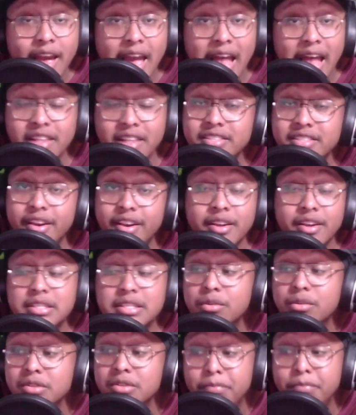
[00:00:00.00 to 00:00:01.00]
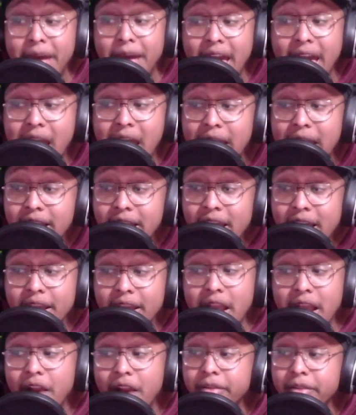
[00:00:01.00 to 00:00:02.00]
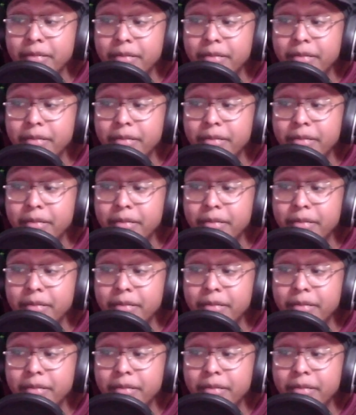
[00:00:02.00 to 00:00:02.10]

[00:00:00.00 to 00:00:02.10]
Alex Erickson was bad. Kyric